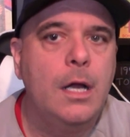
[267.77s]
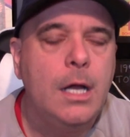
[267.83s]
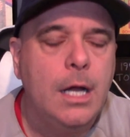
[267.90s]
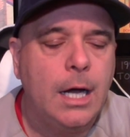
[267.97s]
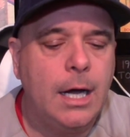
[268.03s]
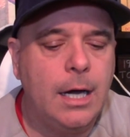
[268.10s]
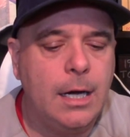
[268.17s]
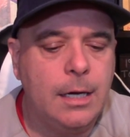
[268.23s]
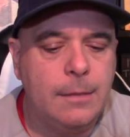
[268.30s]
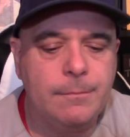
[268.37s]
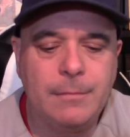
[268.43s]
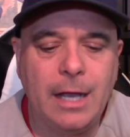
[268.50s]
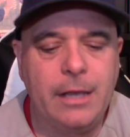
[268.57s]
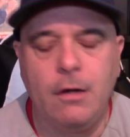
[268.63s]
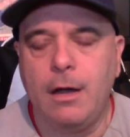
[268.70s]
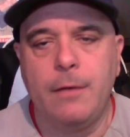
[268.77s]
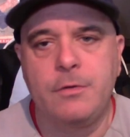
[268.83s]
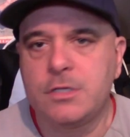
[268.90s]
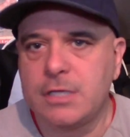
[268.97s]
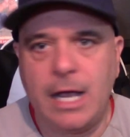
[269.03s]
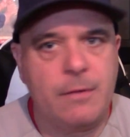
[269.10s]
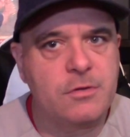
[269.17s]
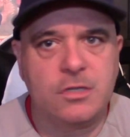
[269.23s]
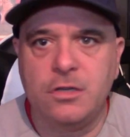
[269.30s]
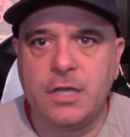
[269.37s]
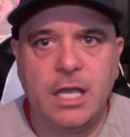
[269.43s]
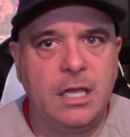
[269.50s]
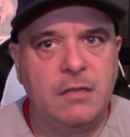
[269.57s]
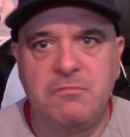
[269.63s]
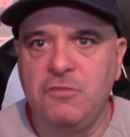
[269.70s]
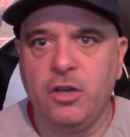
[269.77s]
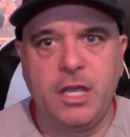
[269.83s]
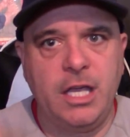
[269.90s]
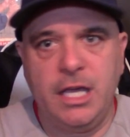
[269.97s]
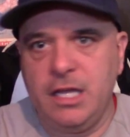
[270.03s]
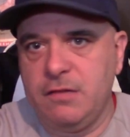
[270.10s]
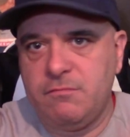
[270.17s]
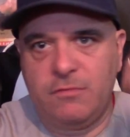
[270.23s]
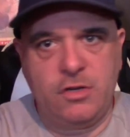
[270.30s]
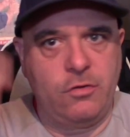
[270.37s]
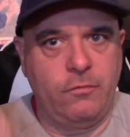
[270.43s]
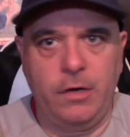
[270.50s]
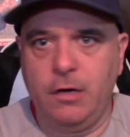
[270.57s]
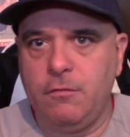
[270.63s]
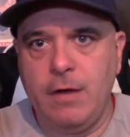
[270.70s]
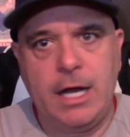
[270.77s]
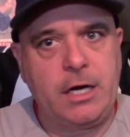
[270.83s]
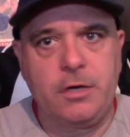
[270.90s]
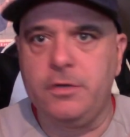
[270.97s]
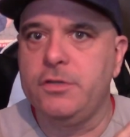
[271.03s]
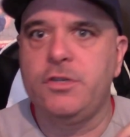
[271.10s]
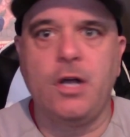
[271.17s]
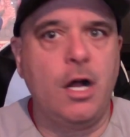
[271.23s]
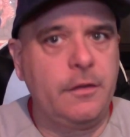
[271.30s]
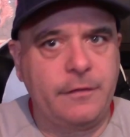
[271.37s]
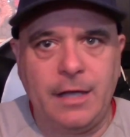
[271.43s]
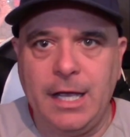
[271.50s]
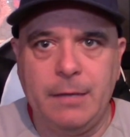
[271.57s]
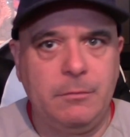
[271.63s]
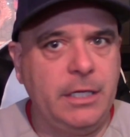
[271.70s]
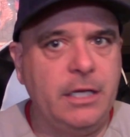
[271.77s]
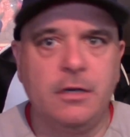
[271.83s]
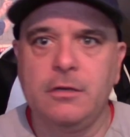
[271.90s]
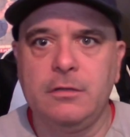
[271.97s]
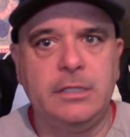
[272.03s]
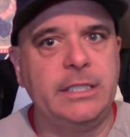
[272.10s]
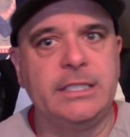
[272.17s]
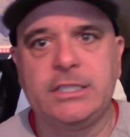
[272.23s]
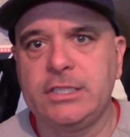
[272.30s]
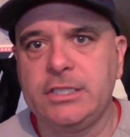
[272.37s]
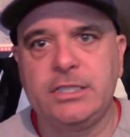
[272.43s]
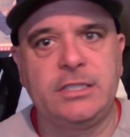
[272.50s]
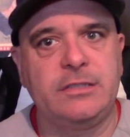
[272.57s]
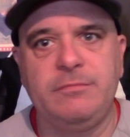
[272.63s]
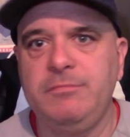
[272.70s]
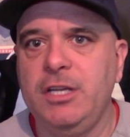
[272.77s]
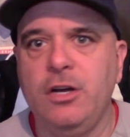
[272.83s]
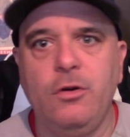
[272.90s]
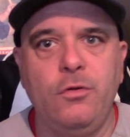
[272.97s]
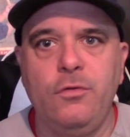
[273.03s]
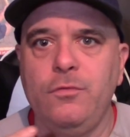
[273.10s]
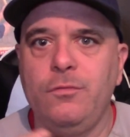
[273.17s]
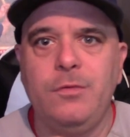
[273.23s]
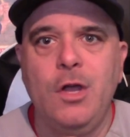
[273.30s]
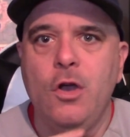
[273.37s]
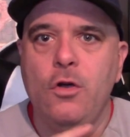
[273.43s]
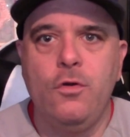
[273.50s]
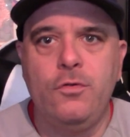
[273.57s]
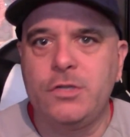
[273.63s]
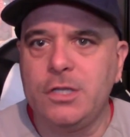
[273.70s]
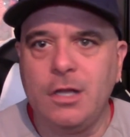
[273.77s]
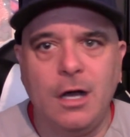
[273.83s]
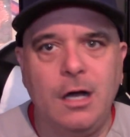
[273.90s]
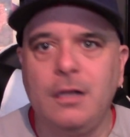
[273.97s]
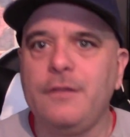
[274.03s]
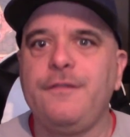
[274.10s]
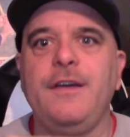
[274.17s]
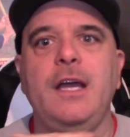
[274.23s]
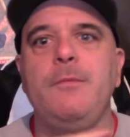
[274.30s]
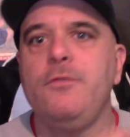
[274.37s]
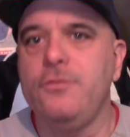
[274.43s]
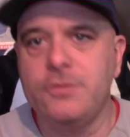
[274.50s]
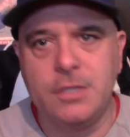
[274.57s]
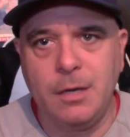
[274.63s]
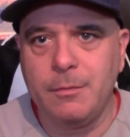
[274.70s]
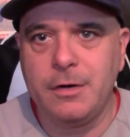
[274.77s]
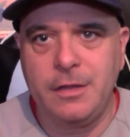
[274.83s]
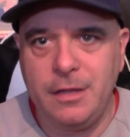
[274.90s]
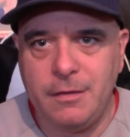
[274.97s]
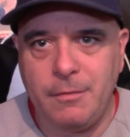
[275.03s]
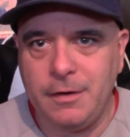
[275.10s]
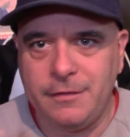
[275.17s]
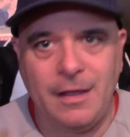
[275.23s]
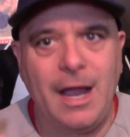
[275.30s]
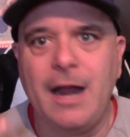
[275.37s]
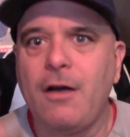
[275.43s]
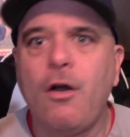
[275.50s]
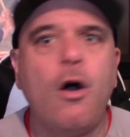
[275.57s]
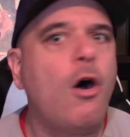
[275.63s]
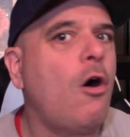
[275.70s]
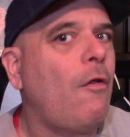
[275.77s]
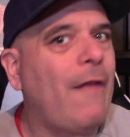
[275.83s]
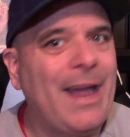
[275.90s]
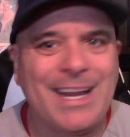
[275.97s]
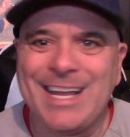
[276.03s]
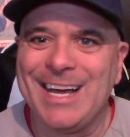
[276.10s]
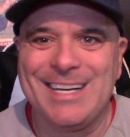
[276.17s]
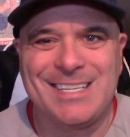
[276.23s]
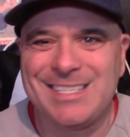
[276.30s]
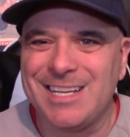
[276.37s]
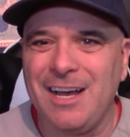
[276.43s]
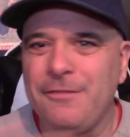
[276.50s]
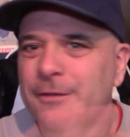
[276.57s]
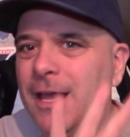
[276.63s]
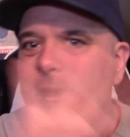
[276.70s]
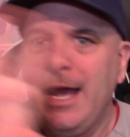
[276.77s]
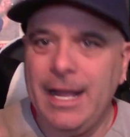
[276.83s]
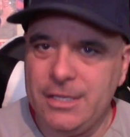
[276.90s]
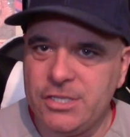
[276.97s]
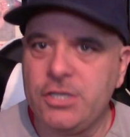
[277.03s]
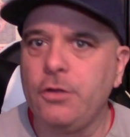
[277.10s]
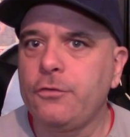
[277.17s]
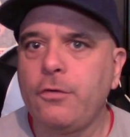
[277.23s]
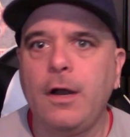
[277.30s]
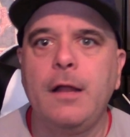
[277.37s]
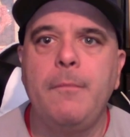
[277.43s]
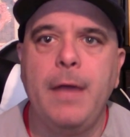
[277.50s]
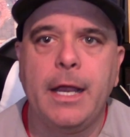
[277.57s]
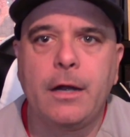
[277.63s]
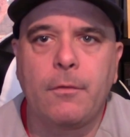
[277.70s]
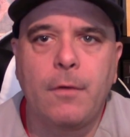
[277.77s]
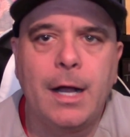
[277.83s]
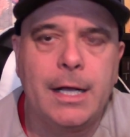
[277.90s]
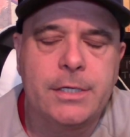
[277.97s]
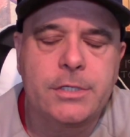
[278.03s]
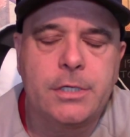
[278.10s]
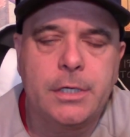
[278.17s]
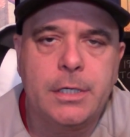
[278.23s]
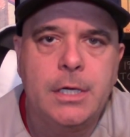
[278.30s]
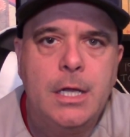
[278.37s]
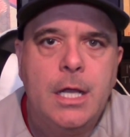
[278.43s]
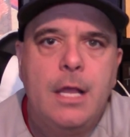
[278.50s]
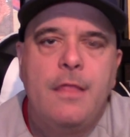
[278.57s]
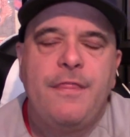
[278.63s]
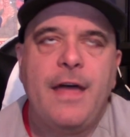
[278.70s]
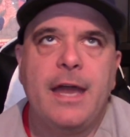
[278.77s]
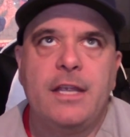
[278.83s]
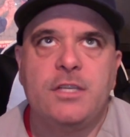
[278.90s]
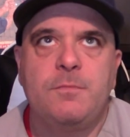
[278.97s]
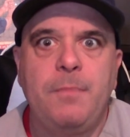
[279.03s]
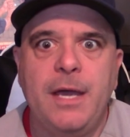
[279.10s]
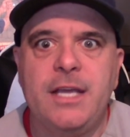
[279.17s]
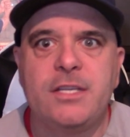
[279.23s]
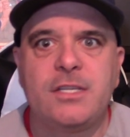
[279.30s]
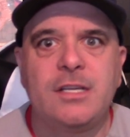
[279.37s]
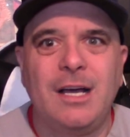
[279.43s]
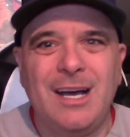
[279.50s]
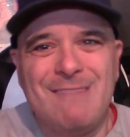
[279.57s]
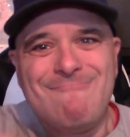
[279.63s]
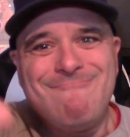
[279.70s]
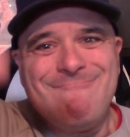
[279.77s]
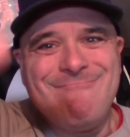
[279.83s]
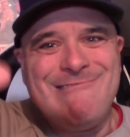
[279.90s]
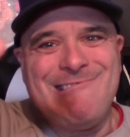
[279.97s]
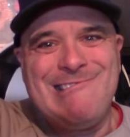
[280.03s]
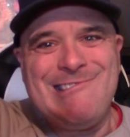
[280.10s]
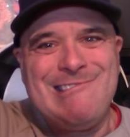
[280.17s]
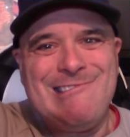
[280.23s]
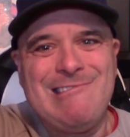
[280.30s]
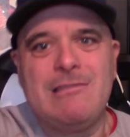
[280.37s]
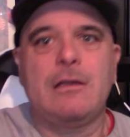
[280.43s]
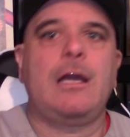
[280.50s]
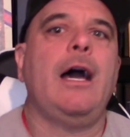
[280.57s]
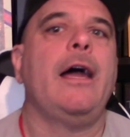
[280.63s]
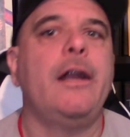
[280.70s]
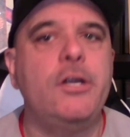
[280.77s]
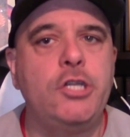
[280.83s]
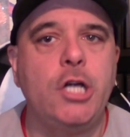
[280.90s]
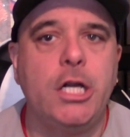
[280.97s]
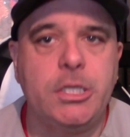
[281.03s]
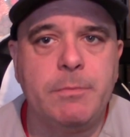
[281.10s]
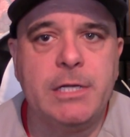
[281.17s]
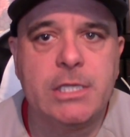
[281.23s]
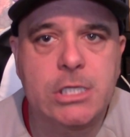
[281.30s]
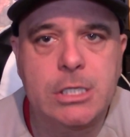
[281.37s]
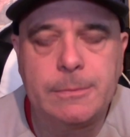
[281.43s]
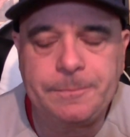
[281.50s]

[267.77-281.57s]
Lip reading: I was looking at career records, all-time leader lists, you know, who's in the Hall of Fame, who's numbered to retire, all that kind of stuff, and still trying to make a roster that is based on kind of judgments.